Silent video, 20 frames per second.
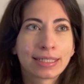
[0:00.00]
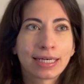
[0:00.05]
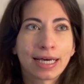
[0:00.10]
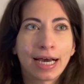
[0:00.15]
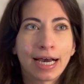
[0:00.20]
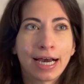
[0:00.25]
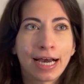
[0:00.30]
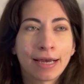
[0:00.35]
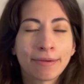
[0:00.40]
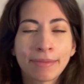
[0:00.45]

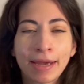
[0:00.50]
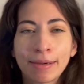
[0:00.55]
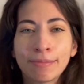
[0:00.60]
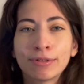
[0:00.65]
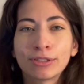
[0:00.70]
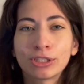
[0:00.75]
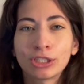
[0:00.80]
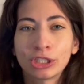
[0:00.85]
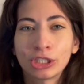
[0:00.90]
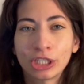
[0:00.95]
I'm able
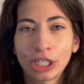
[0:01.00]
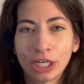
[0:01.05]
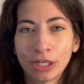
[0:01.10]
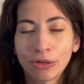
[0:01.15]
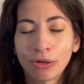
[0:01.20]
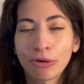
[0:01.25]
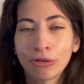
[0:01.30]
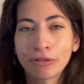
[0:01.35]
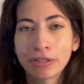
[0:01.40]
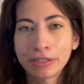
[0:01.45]
to share
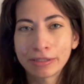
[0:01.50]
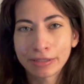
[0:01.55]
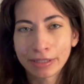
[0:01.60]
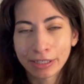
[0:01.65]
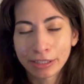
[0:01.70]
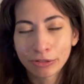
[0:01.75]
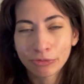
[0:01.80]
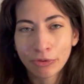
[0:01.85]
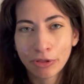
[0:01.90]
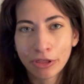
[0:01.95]
all these
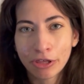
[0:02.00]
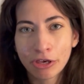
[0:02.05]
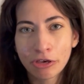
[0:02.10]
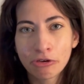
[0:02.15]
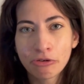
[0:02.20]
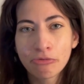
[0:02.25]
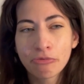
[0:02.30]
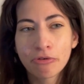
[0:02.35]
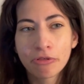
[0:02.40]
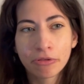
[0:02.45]
things with
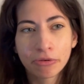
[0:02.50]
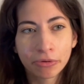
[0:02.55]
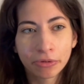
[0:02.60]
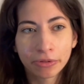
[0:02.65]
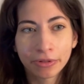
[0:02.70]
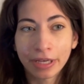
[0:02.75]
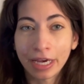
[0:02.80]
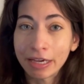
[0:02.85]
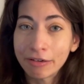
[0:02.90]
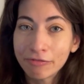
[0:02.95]
you through
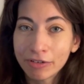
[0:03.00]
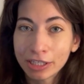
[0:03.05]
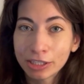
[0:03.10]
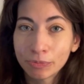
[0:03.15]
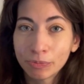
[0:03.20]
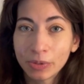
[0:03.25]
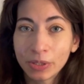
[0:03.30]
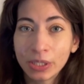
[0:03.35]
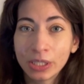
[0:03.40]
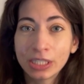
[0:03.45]
life
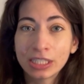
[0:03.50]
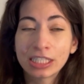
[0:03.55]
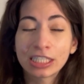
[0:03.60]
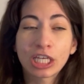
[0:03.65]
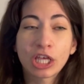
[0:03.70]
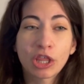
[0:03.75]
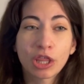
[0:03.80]
experience,